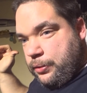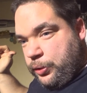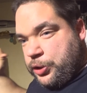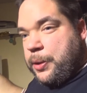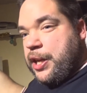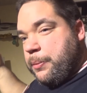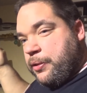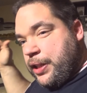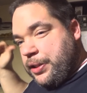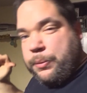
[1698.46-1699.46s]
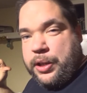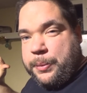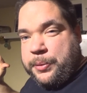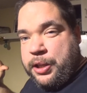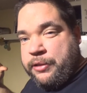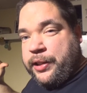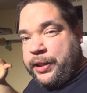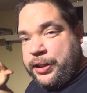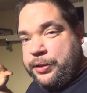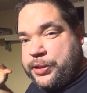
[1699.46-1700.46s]
Or do I upgrade the one I'm currently
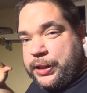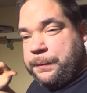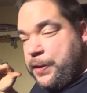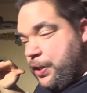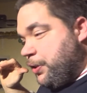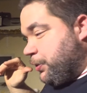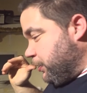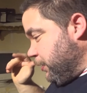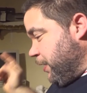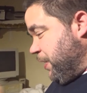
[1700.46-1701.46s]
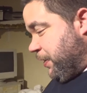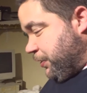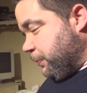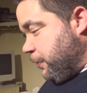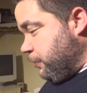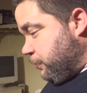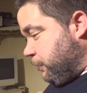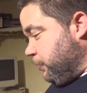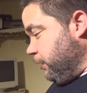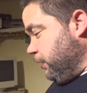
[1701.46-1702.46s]
using first, and then this one,
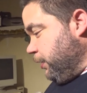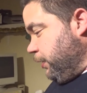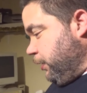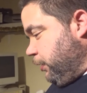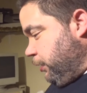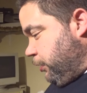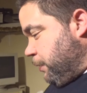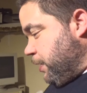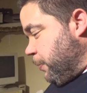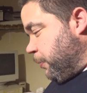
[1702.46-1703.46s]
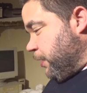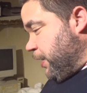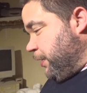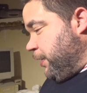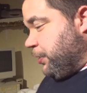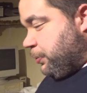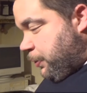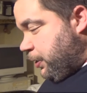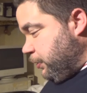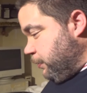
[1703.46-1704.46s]
or do I upgrade this
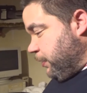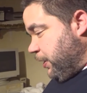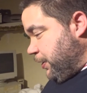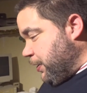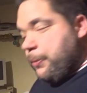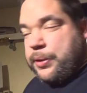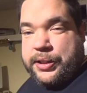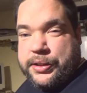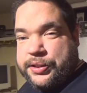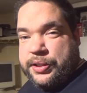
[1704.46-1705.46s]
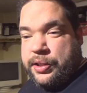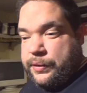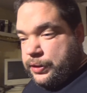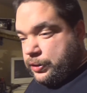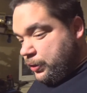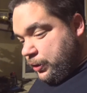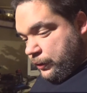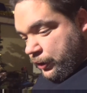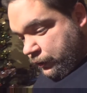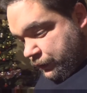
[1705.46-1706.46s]
one and get that one into service? I
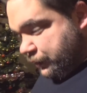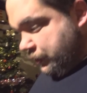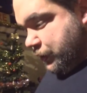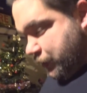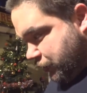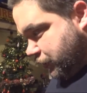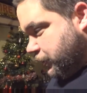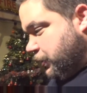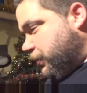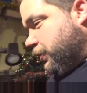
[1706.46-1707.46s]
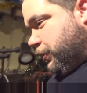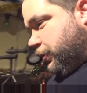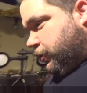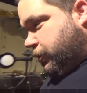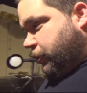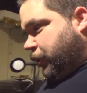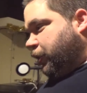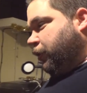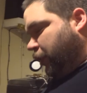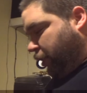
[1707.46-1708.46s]
don't know. What do
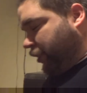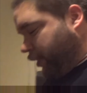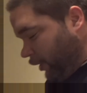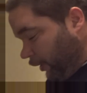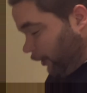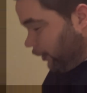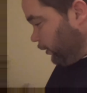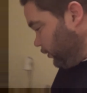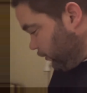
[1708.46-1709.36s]
you guys think?